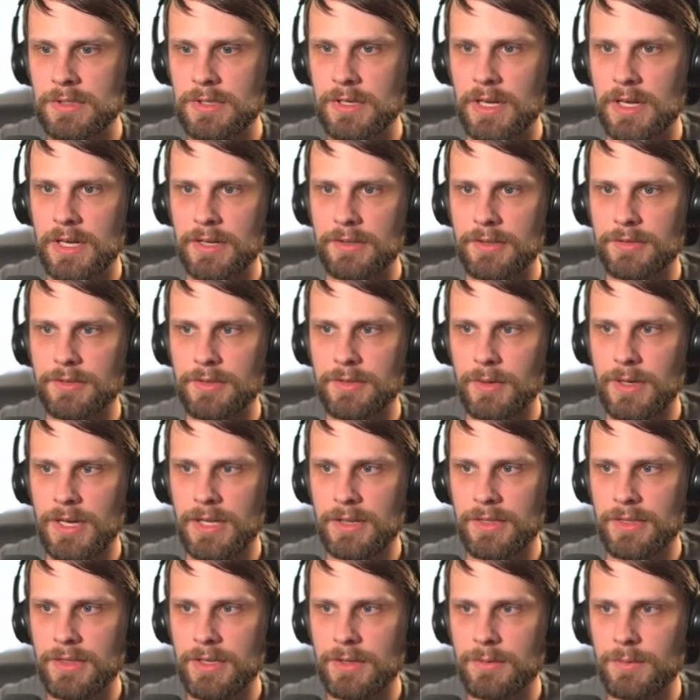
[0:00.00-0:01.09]
so I
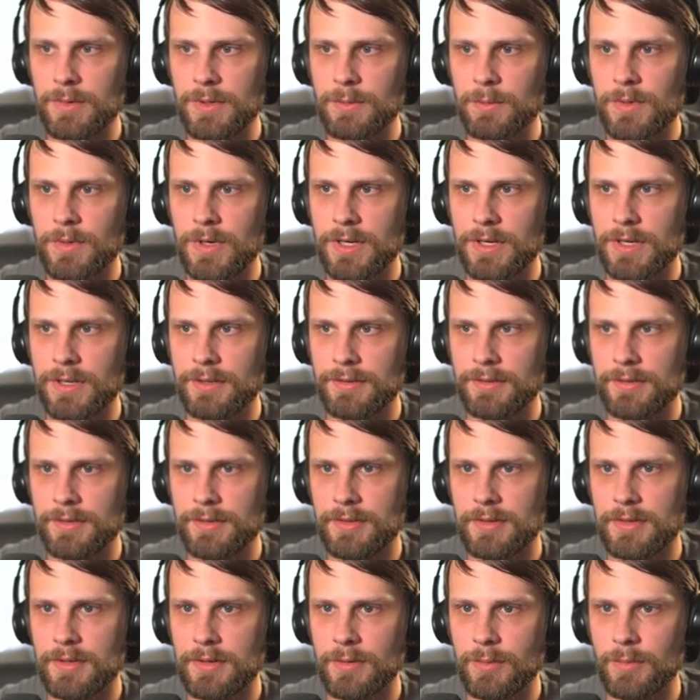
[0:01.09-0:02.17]
think we want
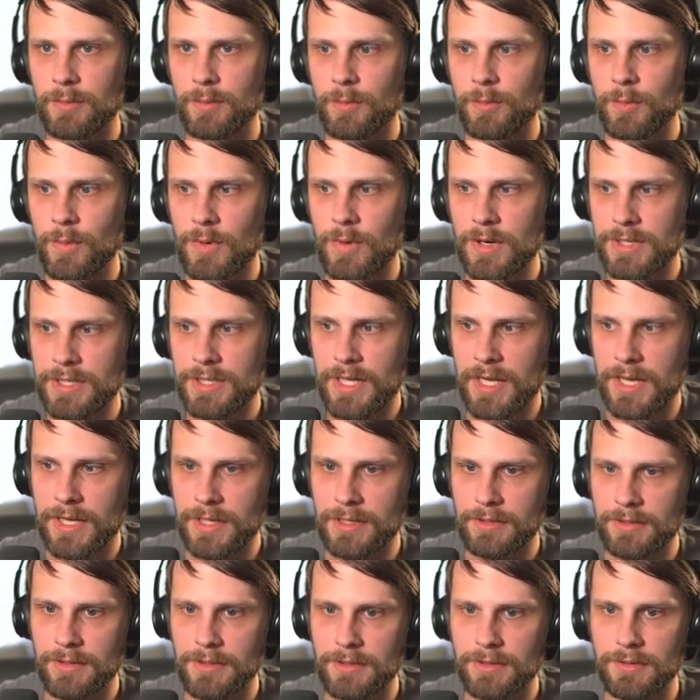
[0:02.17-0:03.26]
one
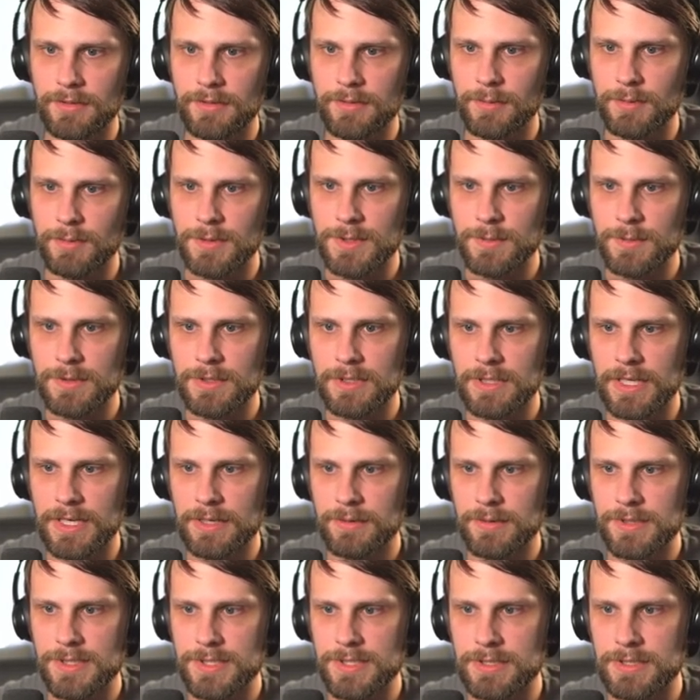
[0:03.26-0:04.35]
island, which will allow
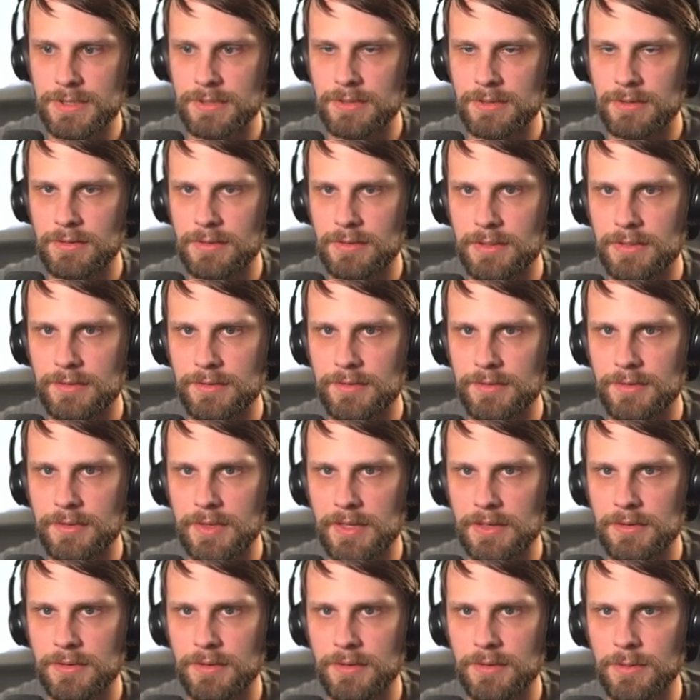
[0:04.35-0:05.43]
us to
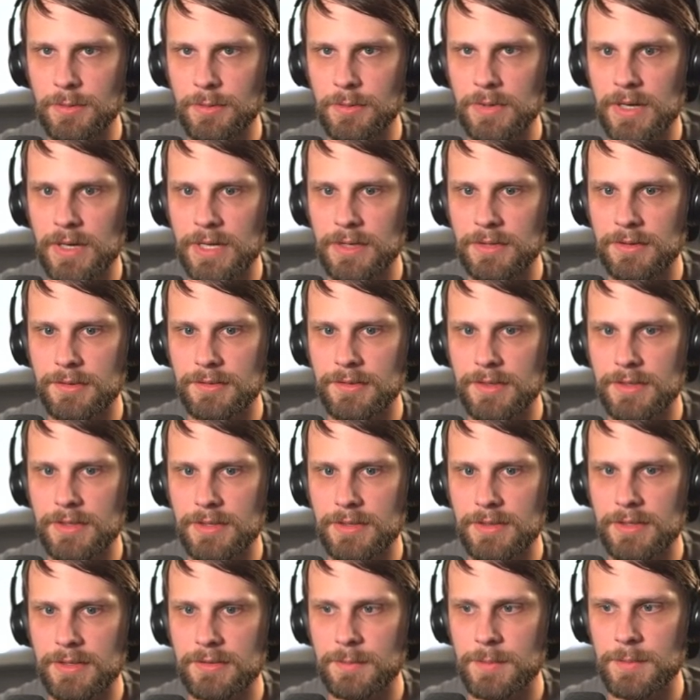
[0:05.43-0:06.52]
settle the wilds. I think
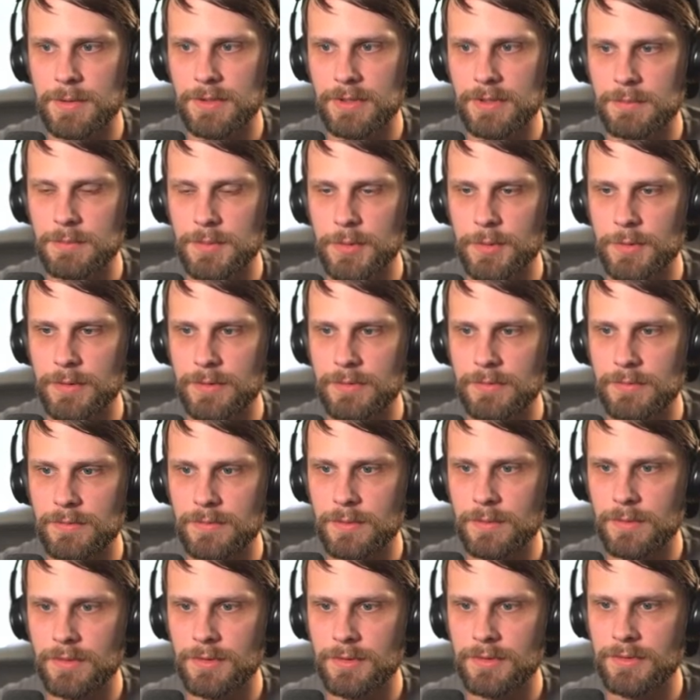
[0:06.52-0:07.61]
that's pretty important
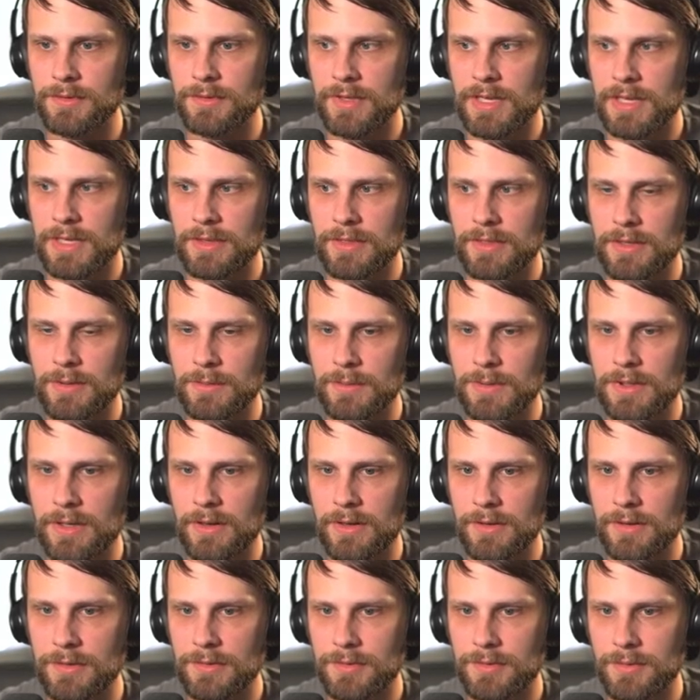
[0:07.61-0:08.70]
for us. I think we
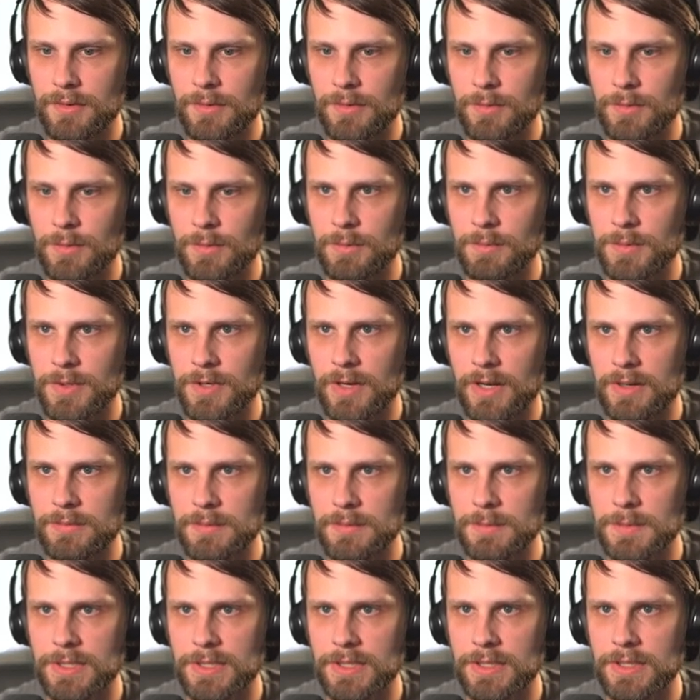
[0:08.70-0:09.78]
also will
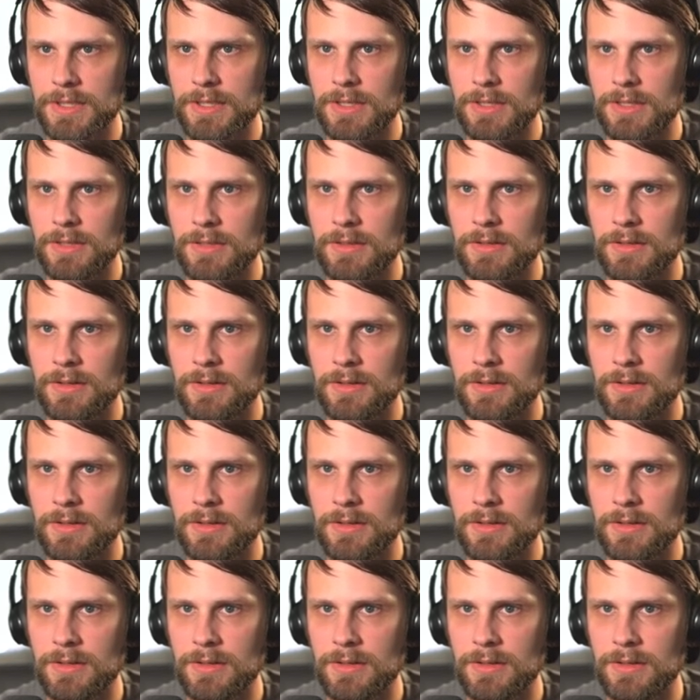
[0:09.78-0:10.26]
probably need,